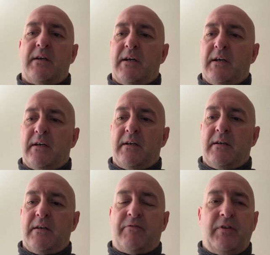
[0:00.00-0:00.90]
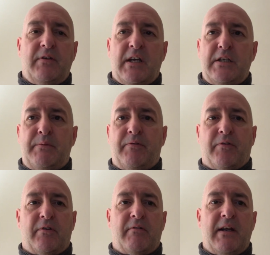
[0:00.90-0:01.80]
a few days
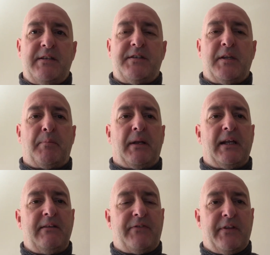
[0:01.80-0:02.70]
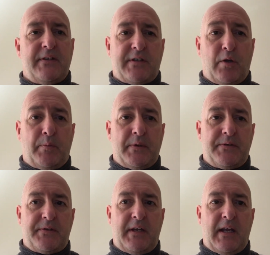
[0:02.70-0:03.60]
before a race in the belief that this
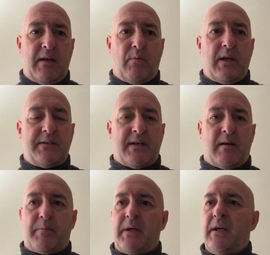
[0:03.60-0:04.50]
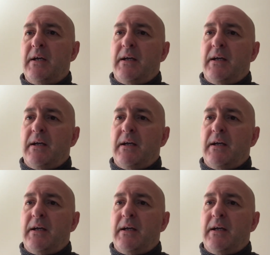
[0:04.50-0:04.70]
opens the airways up.